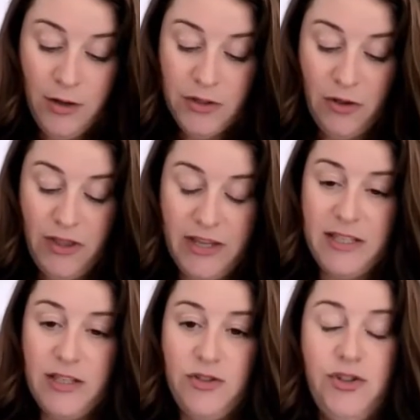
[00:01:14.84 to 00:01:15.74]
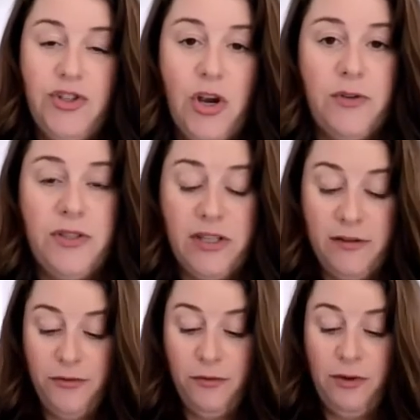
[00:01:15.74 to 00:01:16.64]
So this is
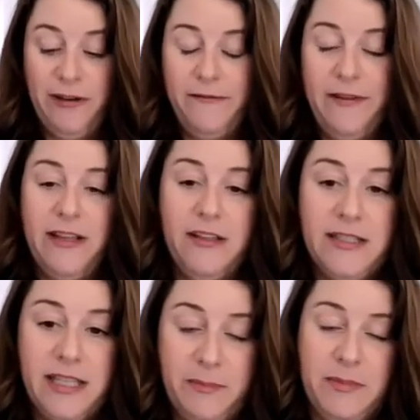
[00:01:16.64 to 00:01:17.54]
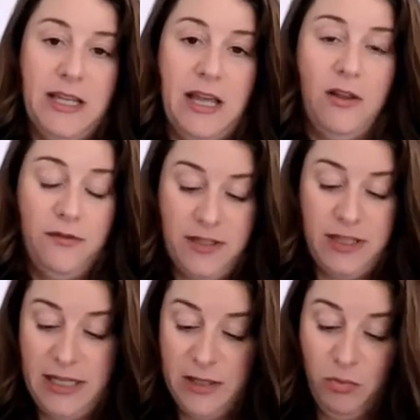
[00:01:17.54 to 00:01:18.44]
Joseph reveals himself to
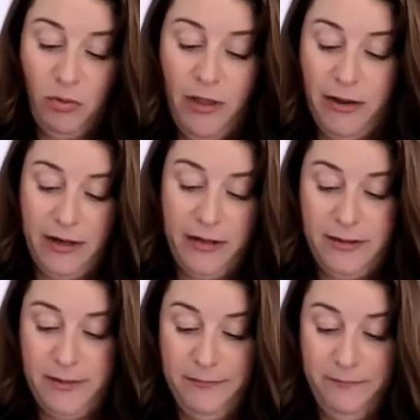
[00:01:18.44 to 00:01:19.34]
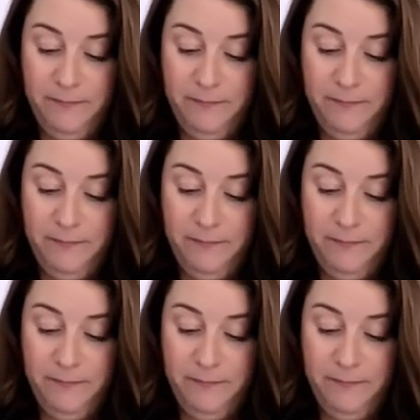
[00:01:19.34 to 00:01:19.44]
his brothers.